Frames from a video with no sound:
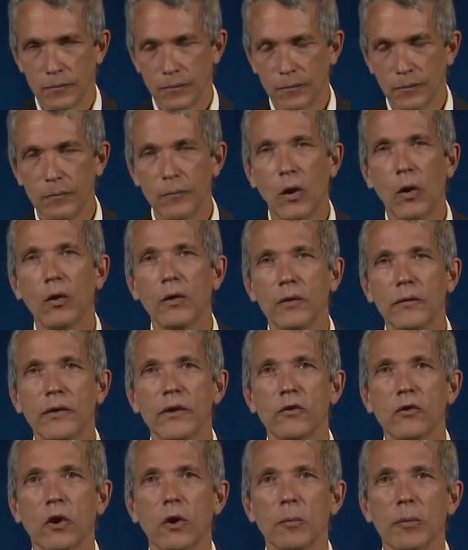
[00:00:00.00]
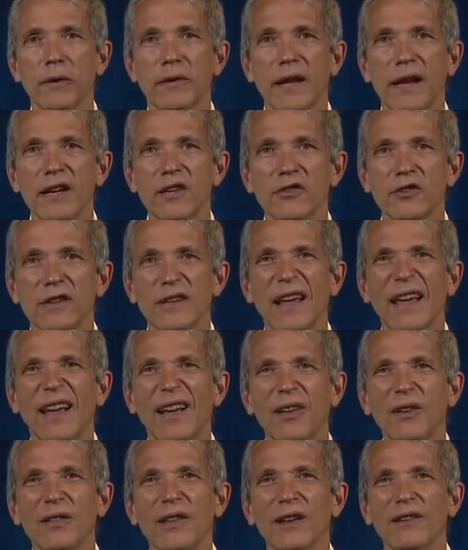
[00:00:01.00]
mode of interpretation
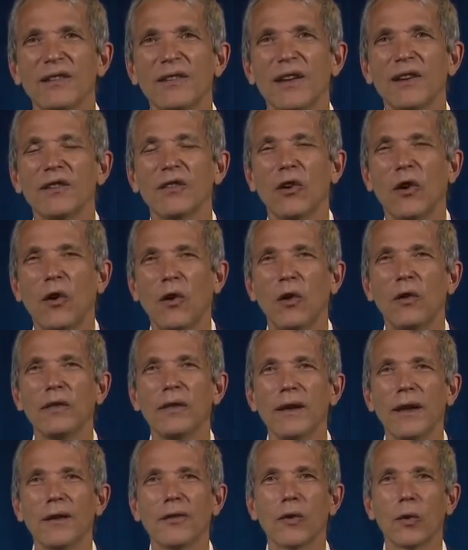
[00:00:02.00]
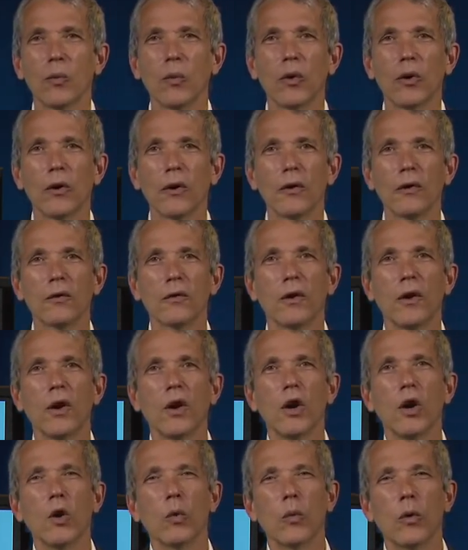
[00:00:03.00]
held that since all the other words
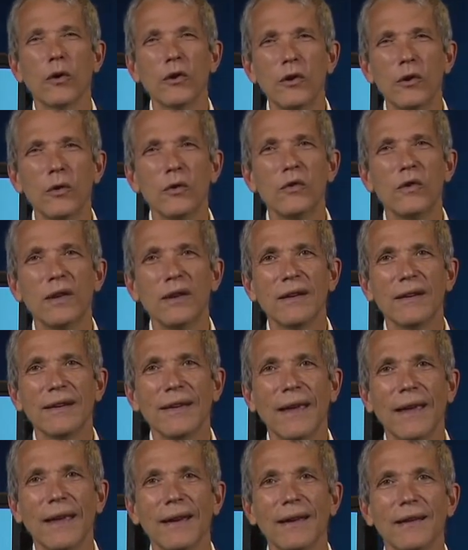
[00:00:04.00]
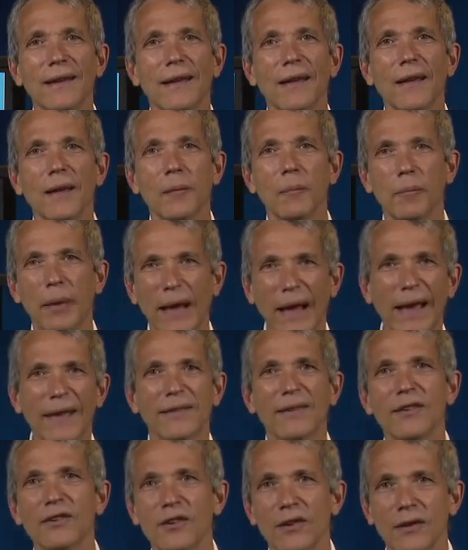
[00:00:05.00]
were used to indicate
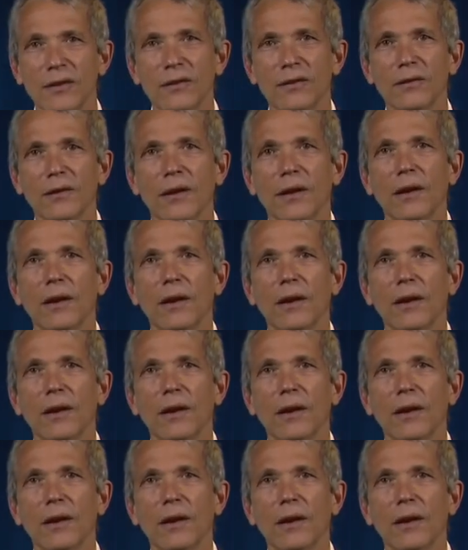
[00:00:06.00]
passages,